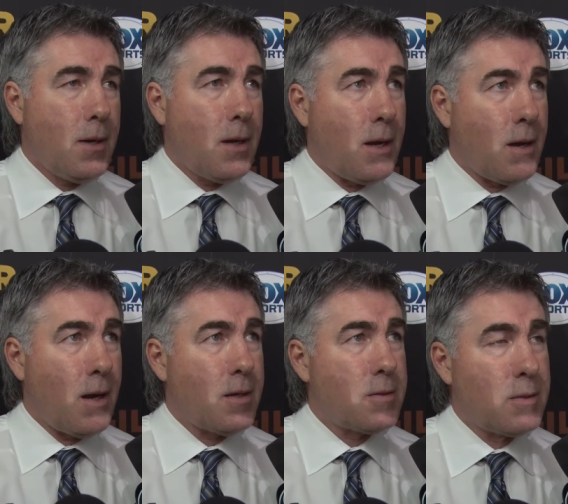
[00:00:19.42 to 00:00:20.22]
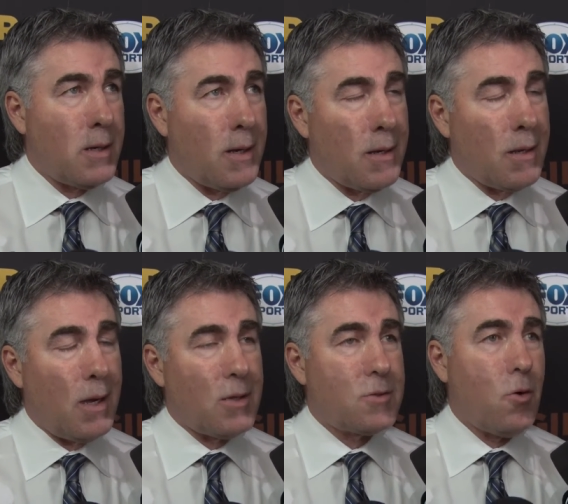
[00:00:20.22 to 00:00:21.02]
kind of got
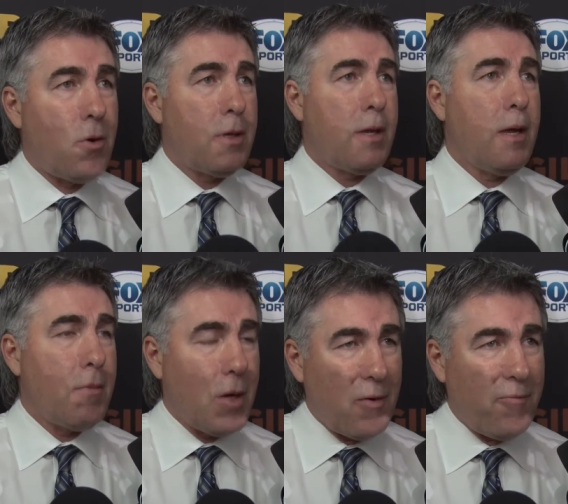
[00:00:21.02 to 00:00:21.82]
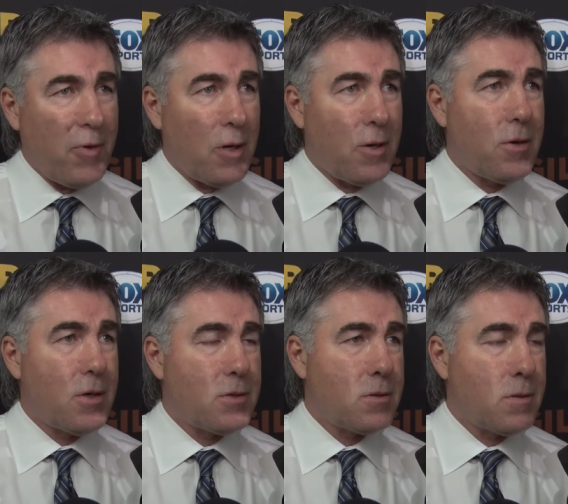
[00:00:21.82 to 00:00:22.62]
us going in the game, got our feet under
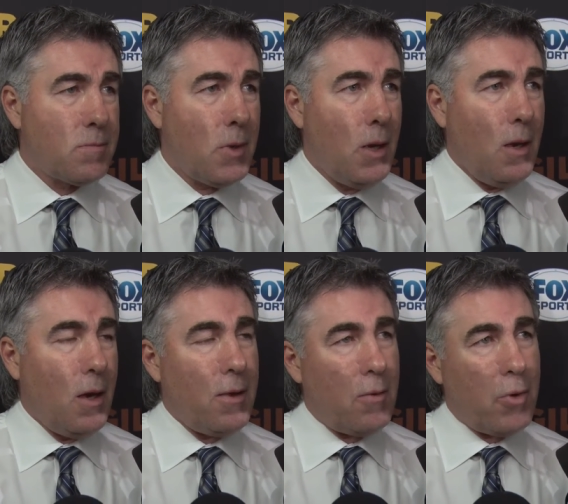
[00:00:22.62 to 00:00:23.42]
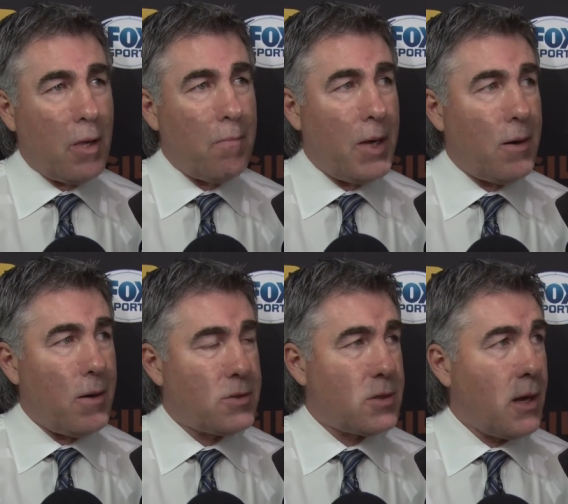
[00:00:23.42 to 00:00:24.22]
us, and I thought we got better
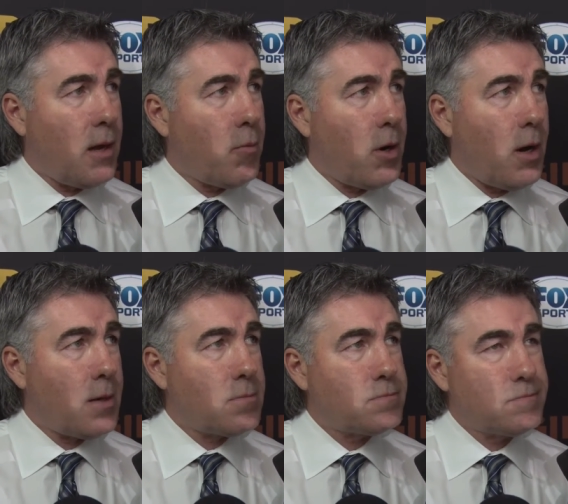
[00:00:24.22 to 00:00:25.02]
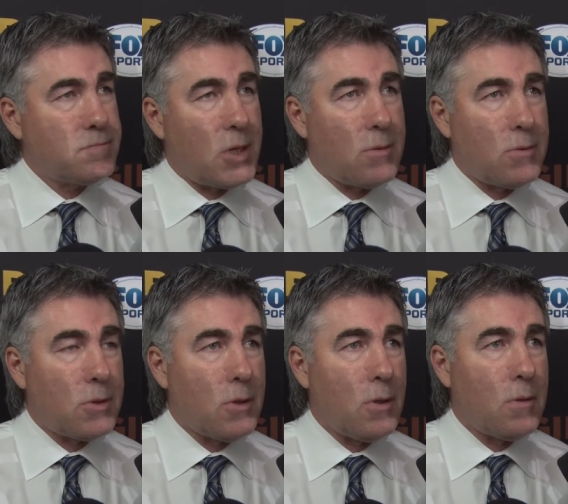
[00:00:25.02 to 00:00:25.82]
as the game went on, but
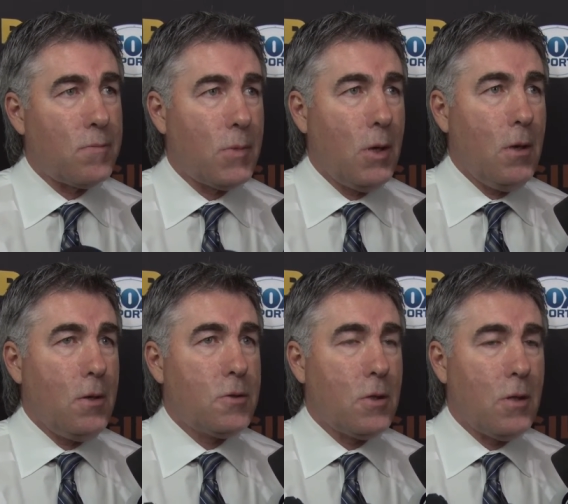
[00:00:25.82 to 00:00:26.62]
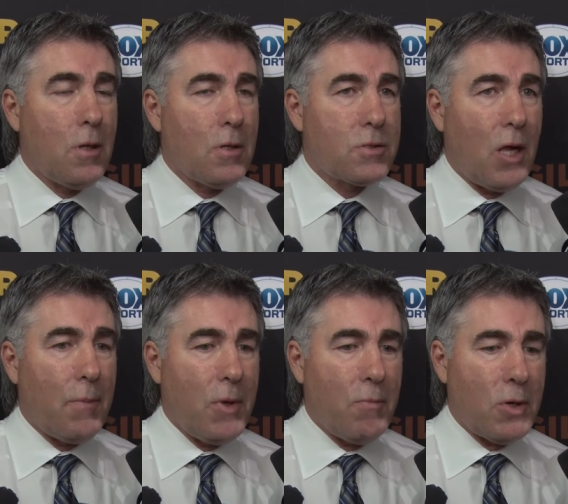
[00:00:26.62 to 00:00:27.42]
still a little
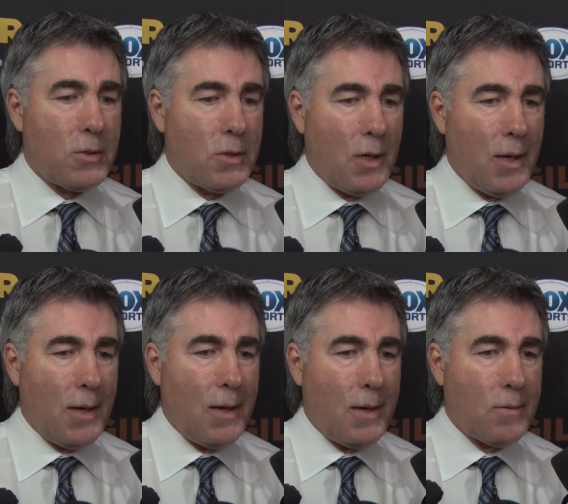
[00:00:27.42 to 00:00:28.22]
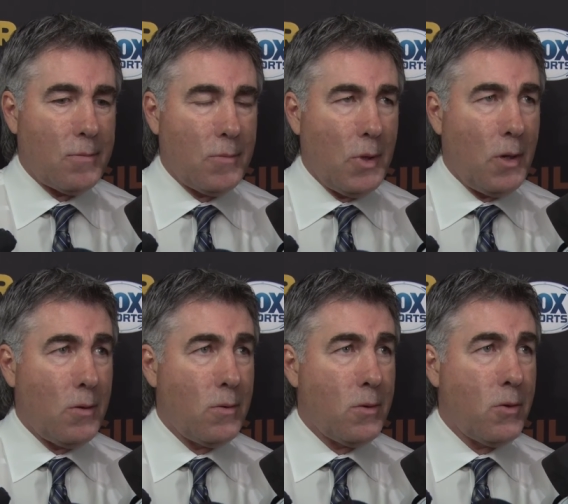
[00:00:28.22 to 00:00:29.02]
sloppy, but, you know,
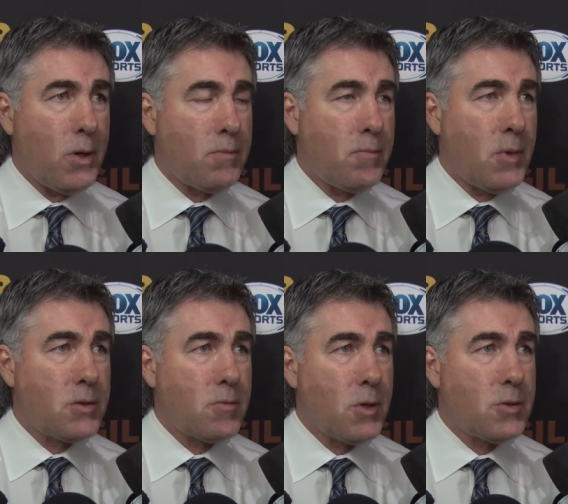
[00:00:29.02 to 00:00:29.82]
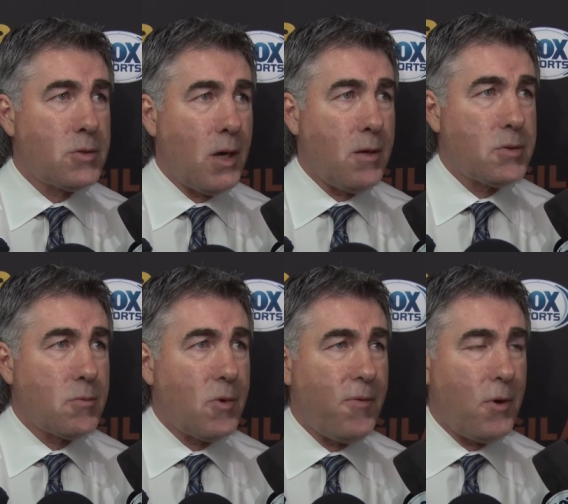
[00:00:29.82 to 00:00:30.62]
Louis made some good saves,
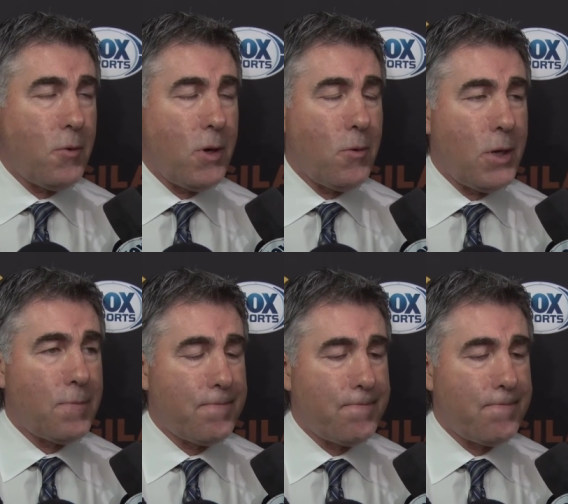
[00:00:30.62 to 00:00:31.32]
and we found a way to win.